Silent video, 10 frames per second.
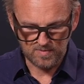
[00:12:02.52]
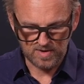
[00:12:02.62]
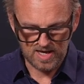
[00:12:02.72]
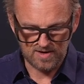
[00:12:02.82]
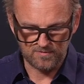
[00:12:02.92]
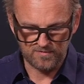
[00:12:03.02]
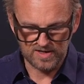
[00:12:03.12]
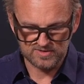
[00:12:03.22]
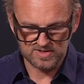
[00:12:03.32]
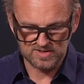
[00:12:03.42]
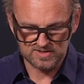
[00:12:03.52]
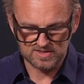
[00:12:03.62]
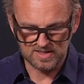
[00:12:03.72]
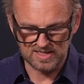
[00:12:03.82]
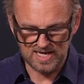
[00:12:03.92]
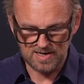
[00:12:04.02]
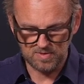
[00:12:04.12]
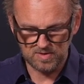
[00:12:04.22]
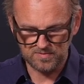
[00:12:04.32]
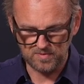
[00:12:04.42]
we have filters
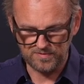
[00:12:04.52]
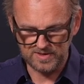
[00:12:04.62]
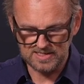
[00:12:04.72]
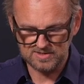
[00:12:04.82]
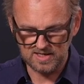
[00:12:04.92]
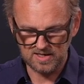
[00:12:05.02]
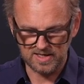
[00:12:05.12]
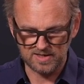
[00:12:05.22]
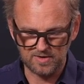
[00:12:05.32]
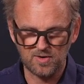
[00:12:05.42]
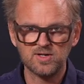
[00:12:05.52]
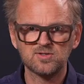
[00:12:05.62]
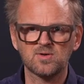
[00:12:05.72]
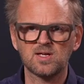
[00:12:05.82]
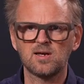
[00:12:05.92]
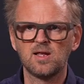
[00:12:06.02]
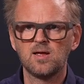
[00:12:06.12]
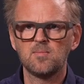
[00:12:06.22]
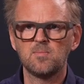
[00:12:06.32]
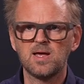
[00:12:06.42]
enabled with detail and noise. You can
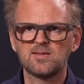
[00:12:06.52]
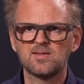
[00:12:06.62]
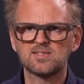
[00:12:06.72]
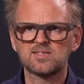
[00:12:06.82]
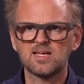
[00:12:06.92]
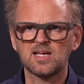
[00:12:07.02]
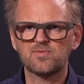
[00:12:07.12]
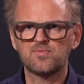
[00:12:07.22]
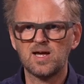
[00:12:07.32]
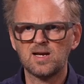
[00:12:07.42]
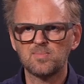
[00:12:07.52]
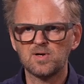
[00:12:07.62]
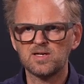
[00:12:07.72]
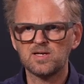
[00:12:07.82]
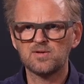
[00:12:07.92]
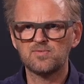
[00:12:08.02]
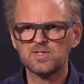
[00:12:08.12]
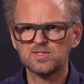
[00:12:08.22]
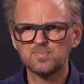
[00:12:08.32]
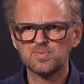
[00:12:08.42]
make this incredibly
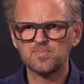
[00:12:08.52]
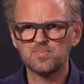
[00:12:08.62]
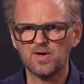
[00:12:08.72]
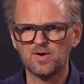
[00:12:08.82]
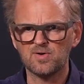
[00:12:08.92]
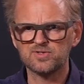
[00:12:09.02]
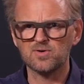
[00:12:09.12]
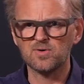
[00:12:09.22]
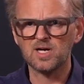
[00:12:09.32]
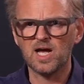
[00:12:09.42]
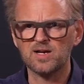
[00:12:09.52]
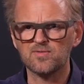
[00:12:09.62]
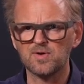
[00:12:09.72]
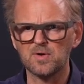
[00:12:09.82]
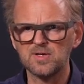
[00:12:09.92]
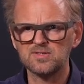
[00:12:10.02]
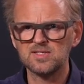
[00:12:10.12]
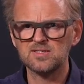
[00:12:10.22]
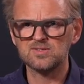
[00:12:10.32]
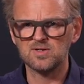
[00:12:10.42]
crisp, but also kind of
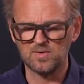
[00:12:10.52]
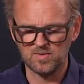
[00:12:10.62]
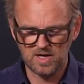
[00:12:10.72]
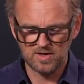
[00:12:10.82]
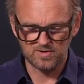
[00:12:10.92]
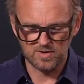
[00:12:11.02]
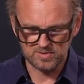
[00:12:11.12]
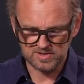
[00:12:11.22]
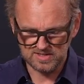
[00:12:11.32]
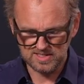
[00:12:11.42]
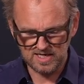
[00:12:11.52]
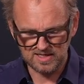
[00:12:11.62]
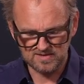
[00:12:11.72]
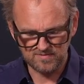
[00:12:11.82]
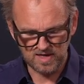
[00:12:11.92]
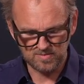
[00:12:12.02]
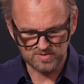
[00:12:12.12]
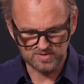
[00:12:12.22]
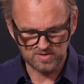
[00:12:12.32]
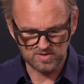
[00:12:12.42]
noisy. So those are settings
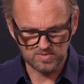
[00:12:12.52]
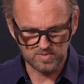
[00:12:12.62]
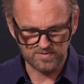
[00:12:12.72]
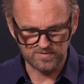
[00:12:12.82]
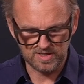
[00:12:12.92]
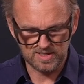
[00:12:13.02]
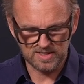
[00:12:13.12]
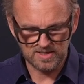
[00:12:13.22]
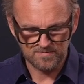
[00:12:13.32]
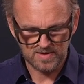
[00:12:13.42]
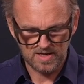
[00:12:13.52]
available to you. We have knee,